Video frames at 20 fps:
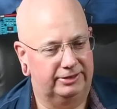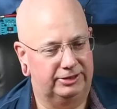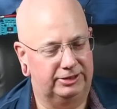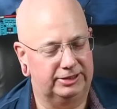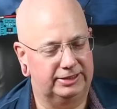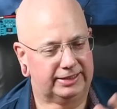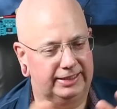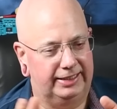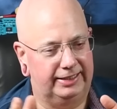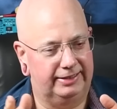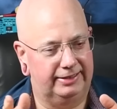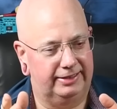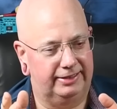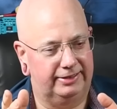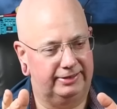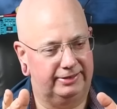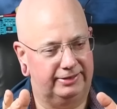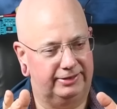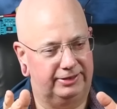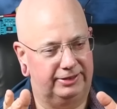you say
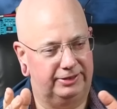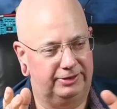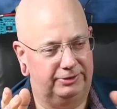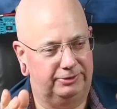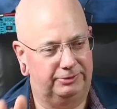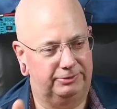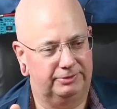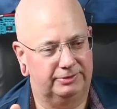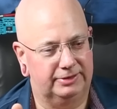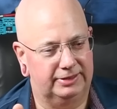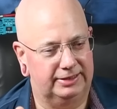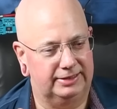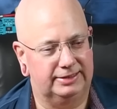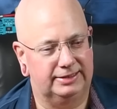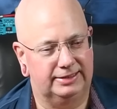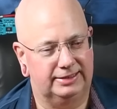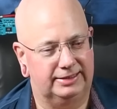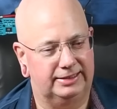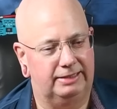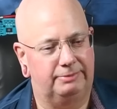that, you know,
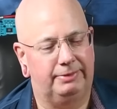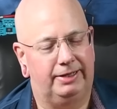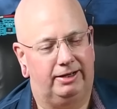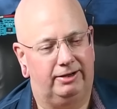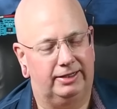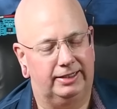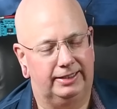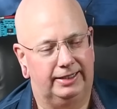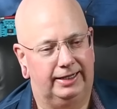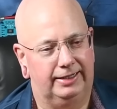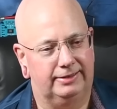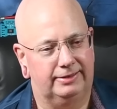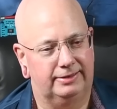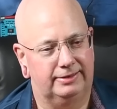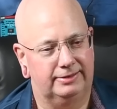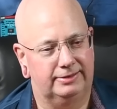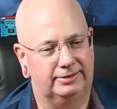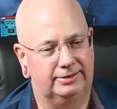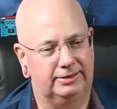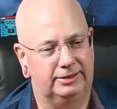this is somehow
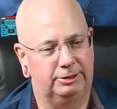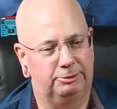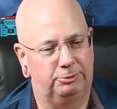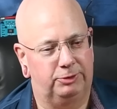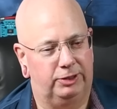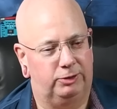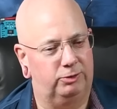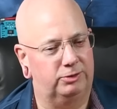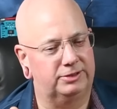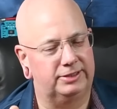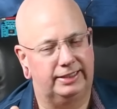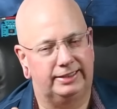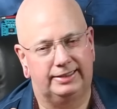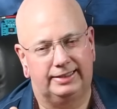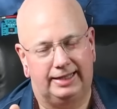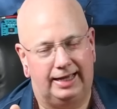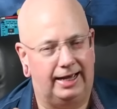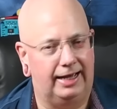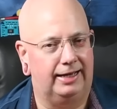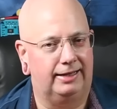connected to Liberate. Of course, they
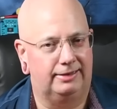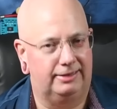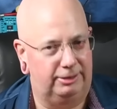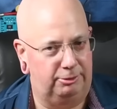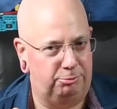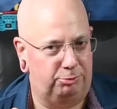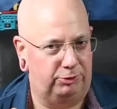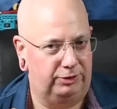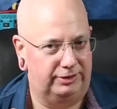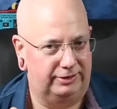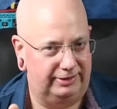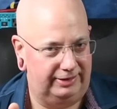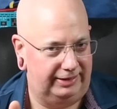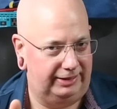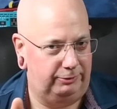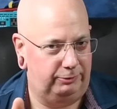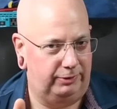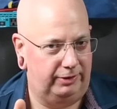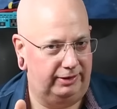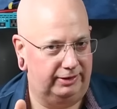deny a Liberant
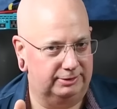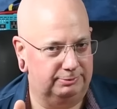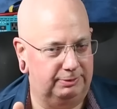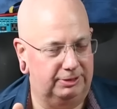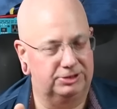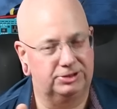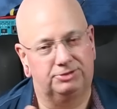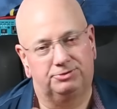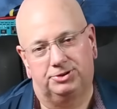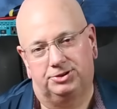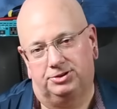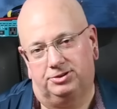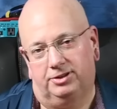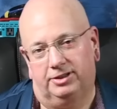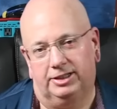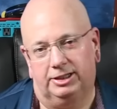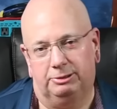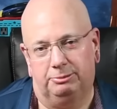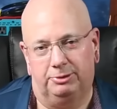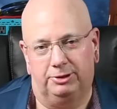anyway, especially if you're
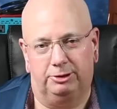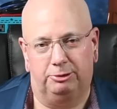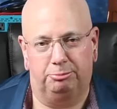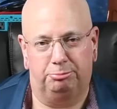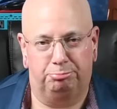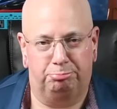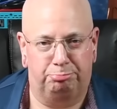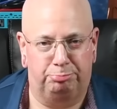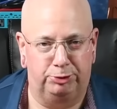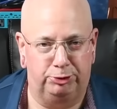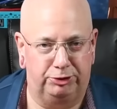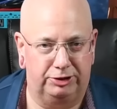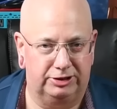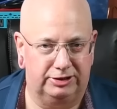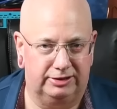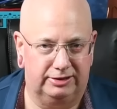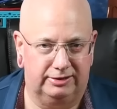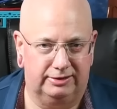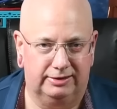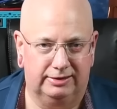talking about a
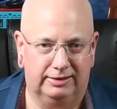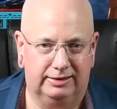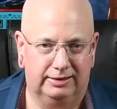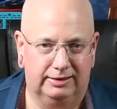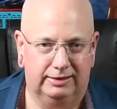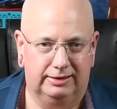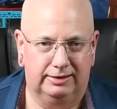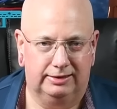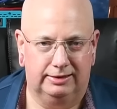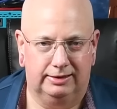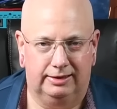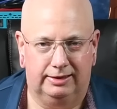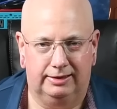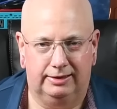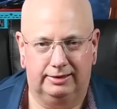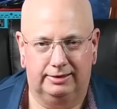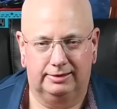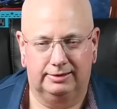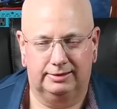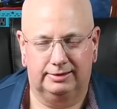Buddhist.
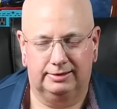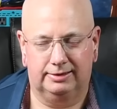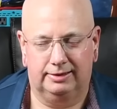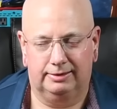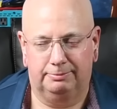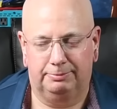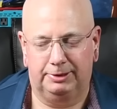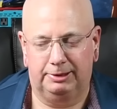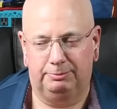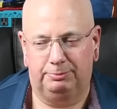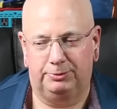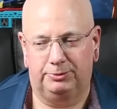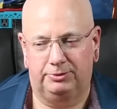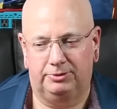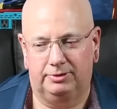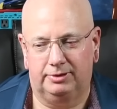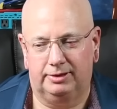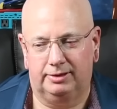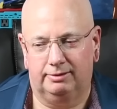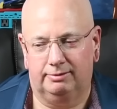These uh,
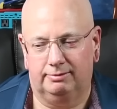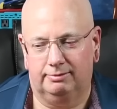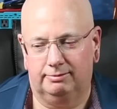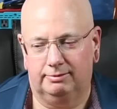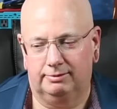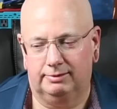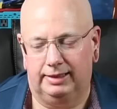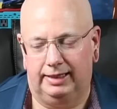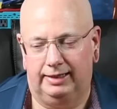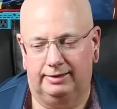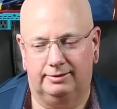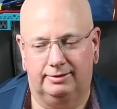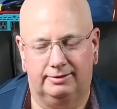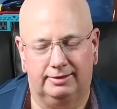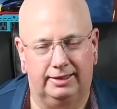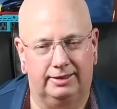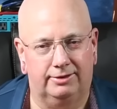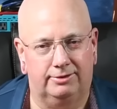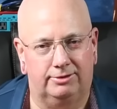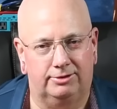people are
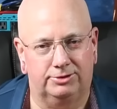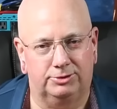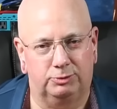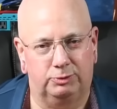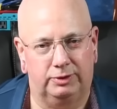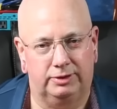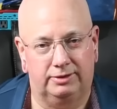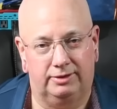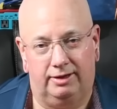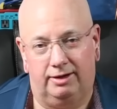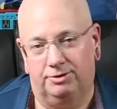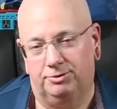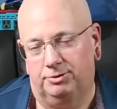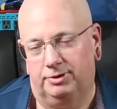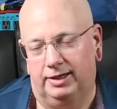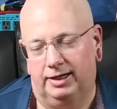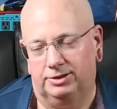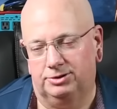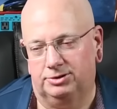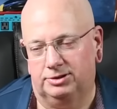antithetical to what
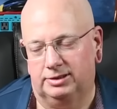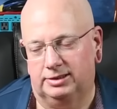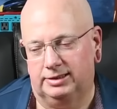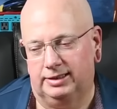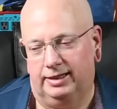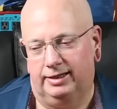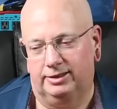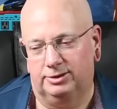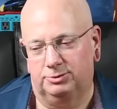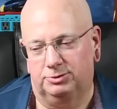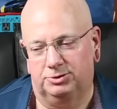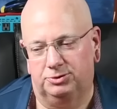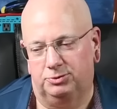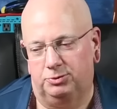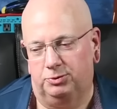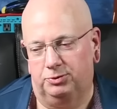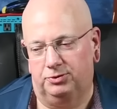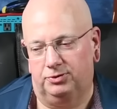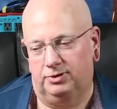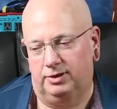doctrine actually says, which, of
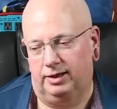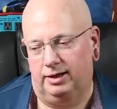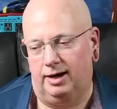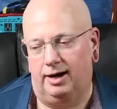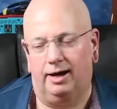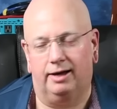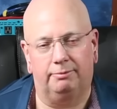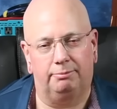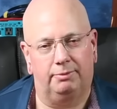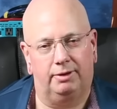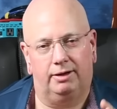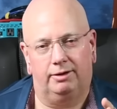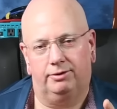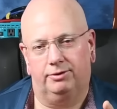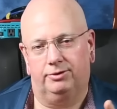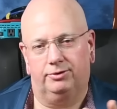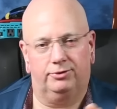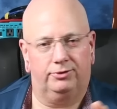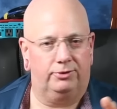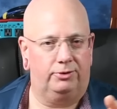course, the Atman,
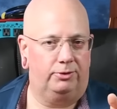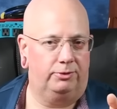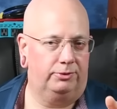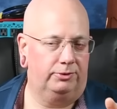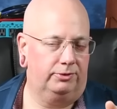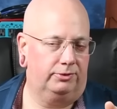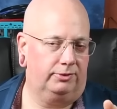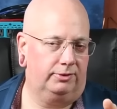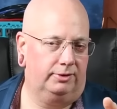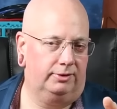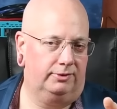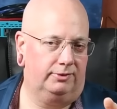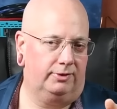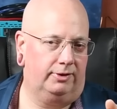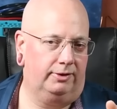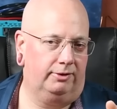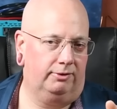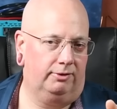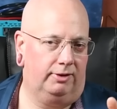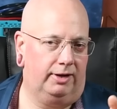or the soul, is the
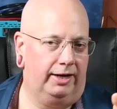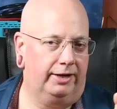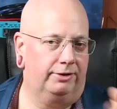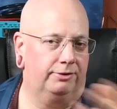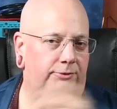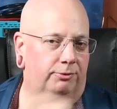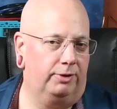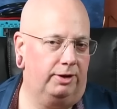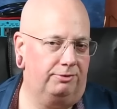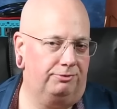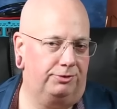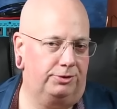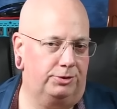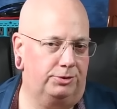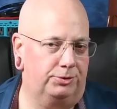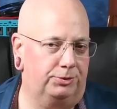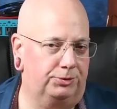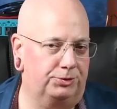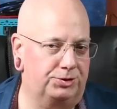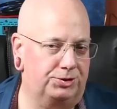entire light and
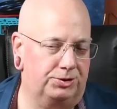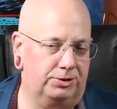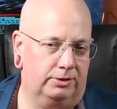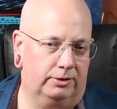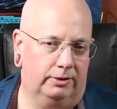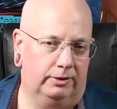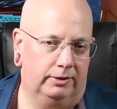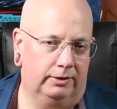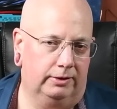refuge.